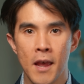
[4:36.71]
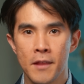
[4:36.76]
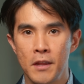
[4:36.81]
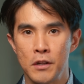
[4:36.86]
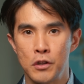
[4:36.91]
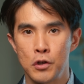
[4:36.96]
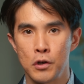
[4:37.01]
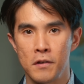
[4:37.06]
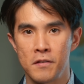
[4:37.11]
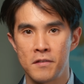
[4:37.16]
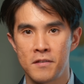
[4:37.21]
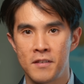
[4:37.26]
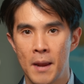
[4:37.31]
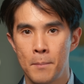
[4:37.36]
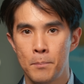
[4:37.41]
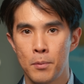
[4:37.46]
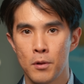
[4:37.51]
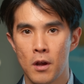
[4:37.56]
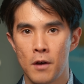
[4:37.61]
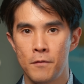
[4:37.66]
They took a
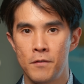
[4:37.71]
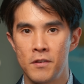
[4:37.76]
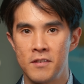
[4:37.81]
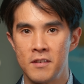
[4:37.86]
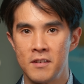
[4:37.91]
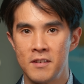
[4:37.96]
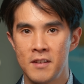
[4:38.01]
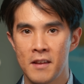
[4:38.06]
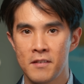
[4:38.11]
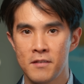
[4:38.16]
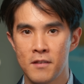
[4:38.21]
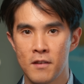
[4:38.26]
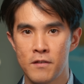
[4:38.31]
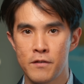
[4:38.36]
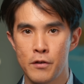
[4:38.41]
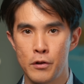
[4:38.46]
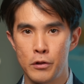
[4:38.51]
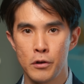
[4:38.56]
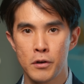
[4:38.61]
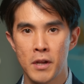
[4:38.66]
sample of his intestines
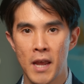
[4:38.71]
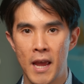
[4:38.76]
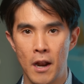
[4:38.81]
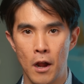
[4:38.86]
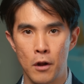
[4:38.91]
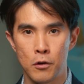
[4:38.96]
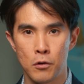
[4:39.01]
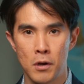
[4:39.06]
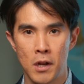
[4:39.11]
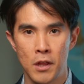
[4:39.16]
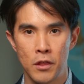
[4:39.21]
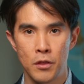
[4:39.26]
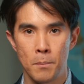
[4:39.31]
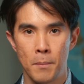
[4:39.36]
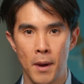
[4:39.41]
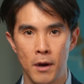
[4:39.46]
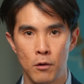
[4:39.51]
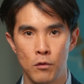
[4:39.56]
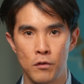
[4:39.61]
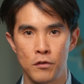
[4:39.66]
to look at underneath a
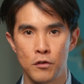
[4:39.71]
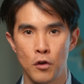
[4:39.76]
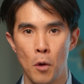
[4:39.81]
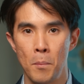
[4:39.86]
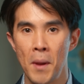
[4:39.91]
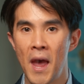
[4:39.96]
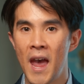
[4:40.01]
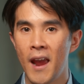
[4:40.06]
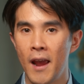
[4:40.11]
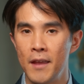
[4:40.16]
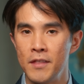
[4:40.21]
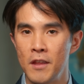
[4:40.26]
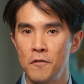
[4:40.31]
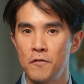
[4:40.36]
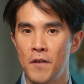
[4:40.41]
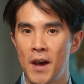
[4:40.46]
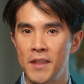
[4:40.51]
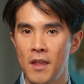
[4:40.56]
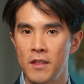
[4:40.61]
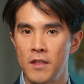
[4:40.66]
microscope, and they
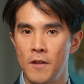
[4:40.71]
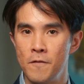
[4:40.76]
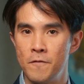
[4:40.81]
find that the